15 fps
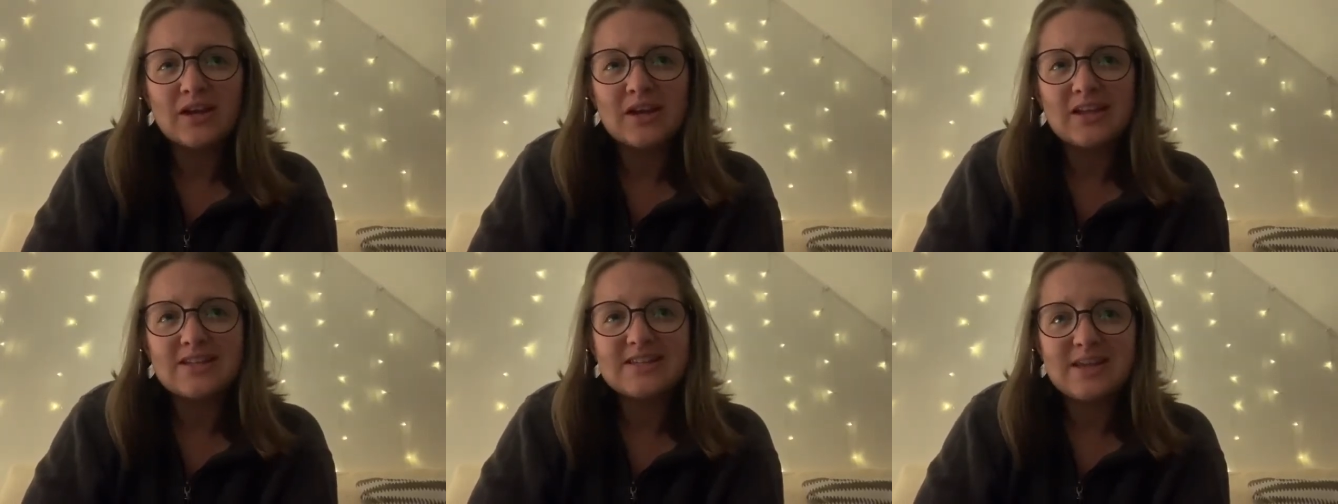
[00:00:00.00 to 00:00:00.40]

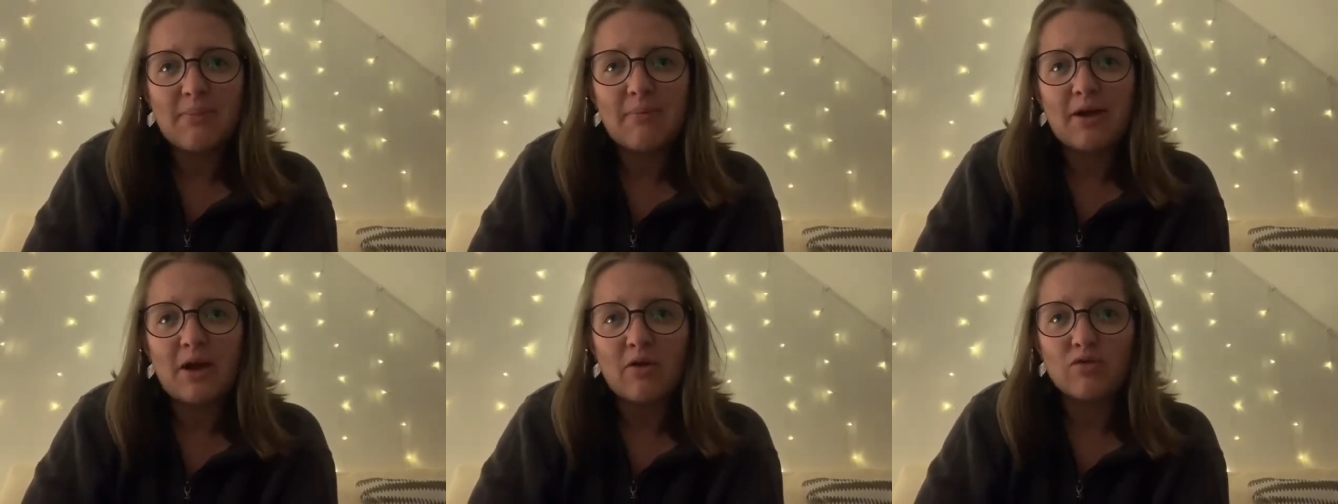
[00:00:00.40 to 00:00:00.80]

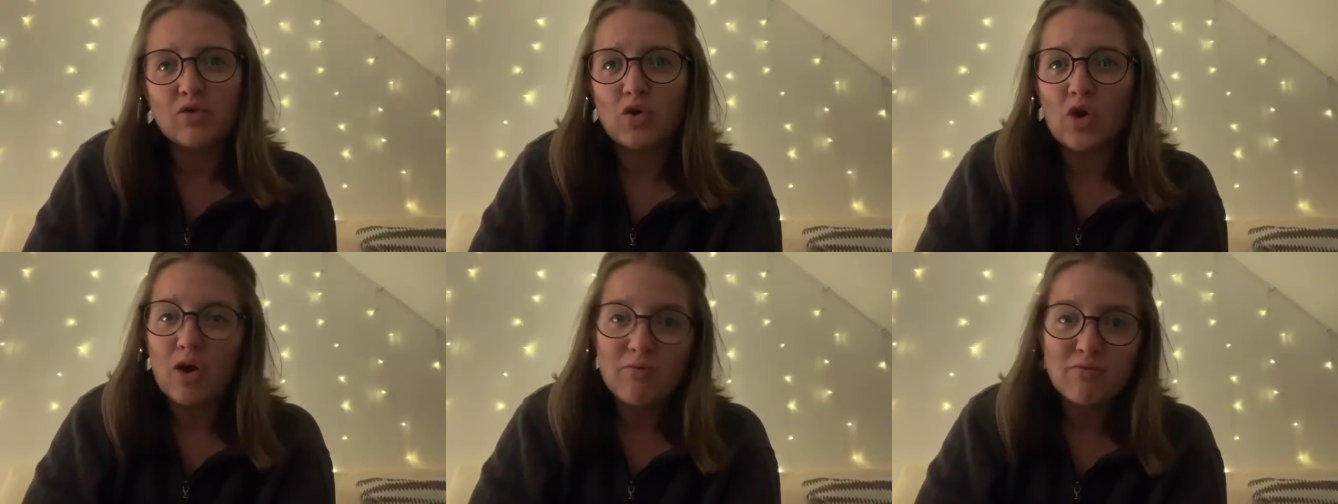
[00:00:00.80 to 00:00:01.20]
stepping out of your
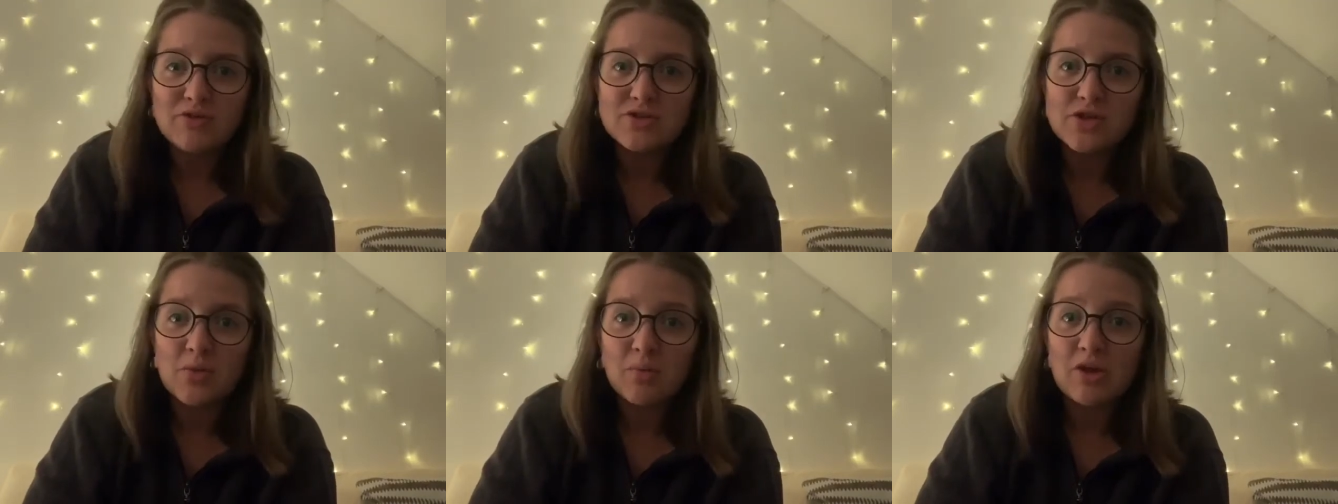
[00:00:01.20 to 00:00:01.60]

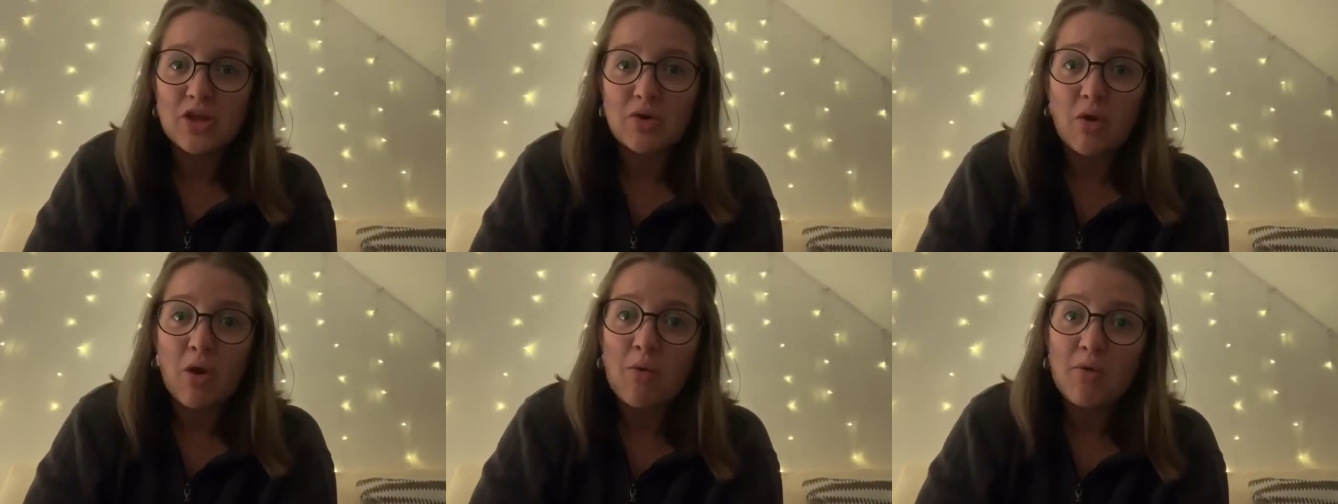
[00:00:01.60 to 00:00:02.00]
comfort zone when
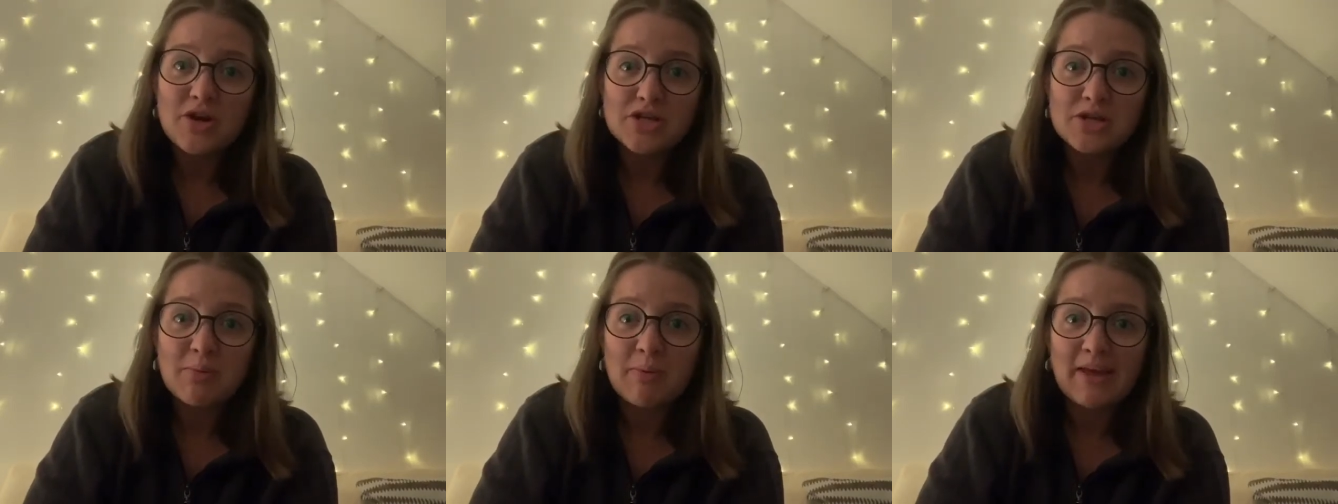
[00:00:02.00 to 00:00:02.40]
you are
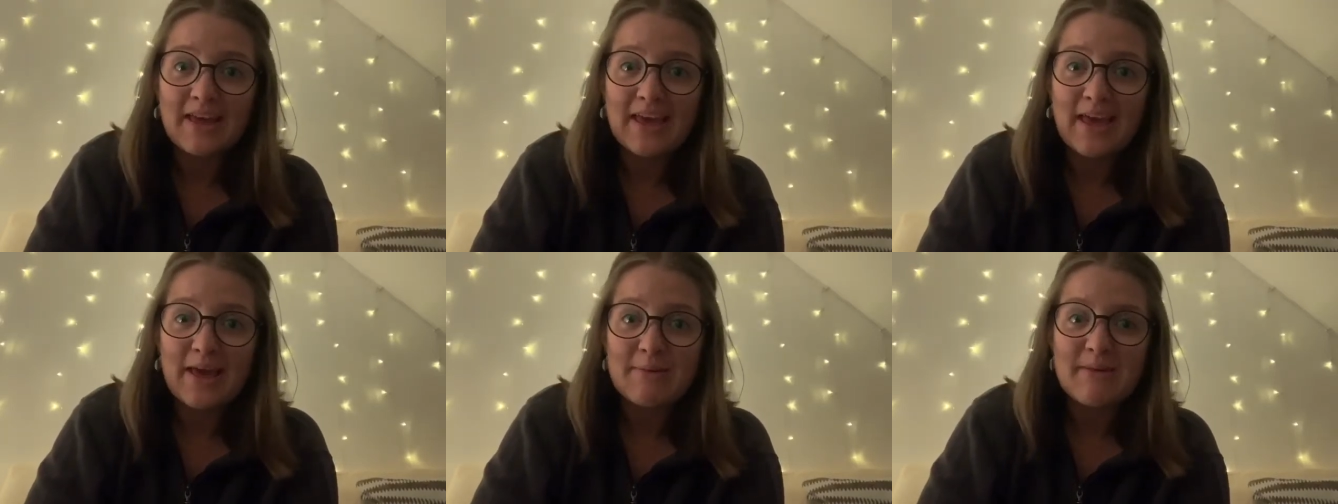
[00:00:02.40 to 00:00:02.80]
worshipping
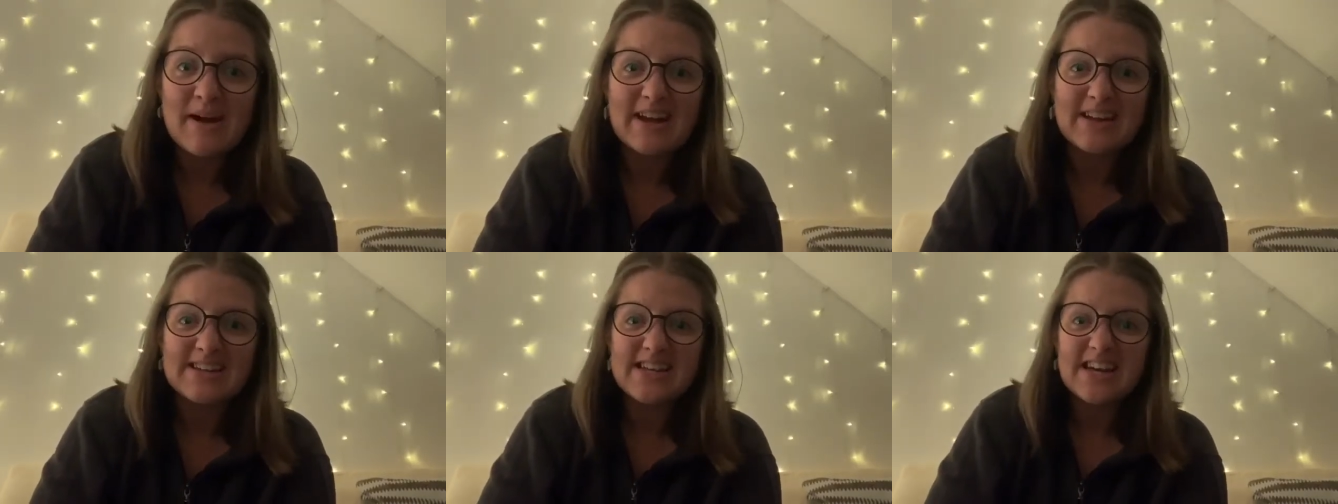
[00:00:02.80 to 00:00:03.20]
Him
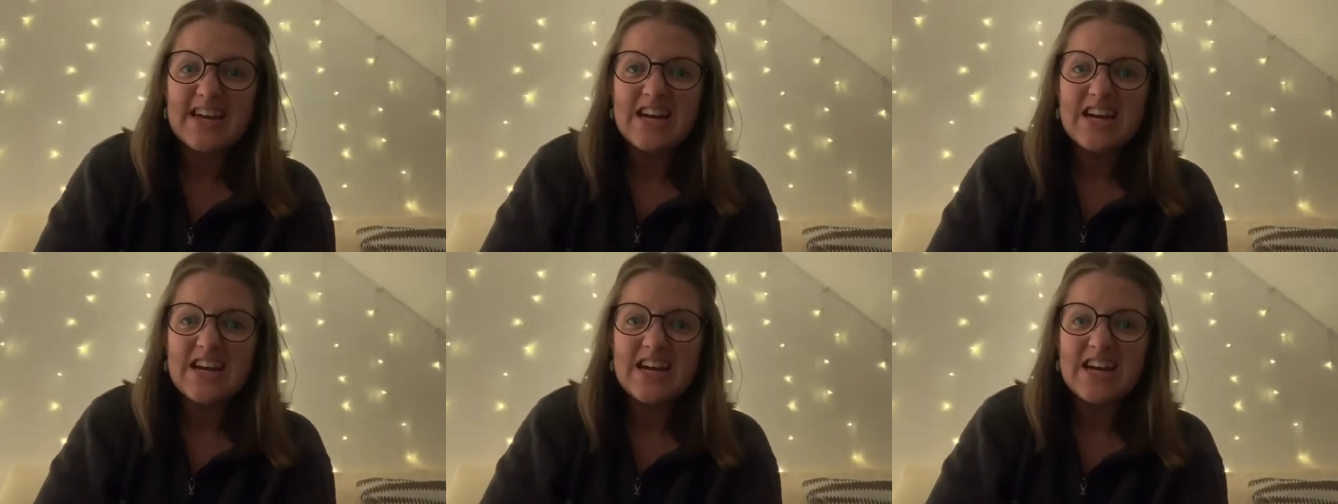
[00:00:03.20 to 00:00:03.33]
and